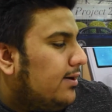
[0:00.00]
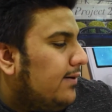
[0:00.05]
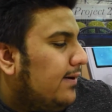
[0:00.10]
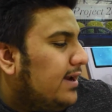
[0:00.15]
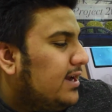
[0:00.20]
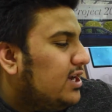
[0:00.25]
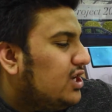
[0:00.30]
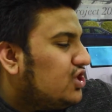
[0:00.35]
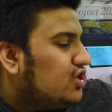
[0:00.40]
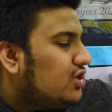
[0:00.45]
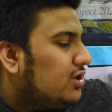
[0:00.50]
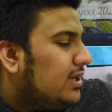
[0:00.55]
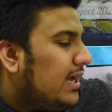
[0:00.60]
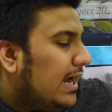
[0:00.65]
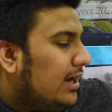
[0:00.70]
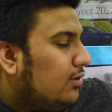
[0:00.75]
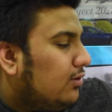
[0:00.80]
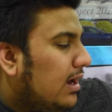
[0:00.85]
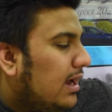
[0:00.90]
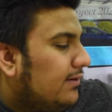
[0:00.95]
initially
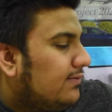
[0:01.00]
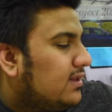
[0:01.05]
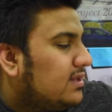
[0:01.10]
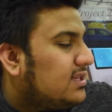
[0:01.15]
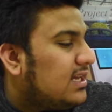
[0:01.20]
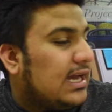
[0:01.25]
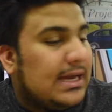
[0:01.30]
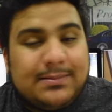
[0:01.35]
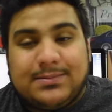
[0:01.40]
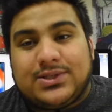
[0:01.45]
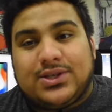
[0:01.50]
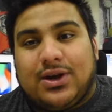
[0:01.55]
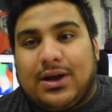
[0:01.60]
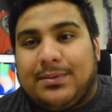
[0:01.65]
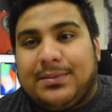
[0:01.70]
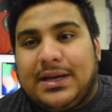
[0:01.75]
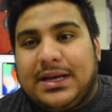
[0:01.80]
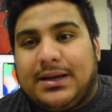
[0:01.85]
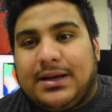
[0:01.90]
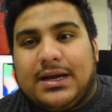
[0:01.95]
I don't have the time, so
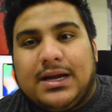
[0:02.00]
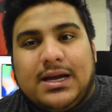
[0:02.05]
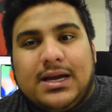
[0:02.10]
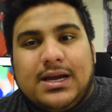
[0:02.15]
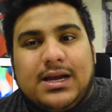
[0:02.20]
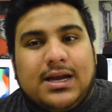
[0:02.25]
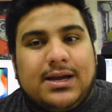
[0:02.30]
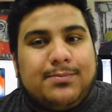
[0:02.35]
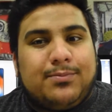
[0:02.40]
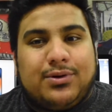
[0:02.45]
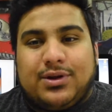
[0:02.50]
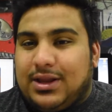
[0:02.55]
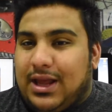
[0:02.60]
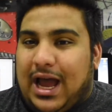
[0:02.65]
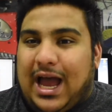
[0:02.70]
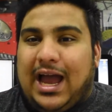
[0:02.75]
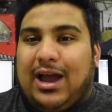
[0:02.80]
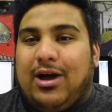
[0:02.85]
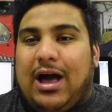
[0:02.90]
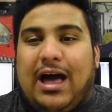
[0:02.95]

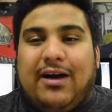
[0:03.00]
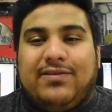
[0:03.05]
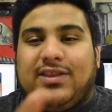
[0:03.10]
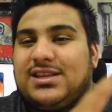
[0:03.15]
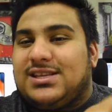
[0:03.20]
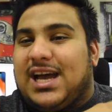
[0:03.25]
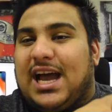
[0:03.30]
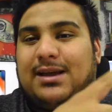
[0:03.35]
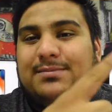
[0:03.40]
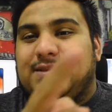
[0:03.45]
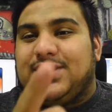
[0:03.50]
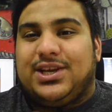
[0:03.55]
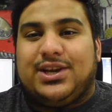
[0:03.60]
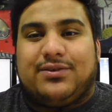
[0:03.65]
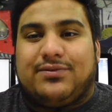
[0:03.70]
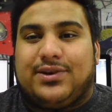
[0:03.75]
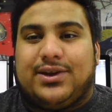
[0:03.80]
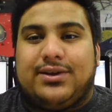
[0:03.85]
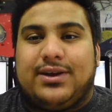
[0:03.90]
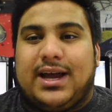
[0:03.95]
I'll have the times here for you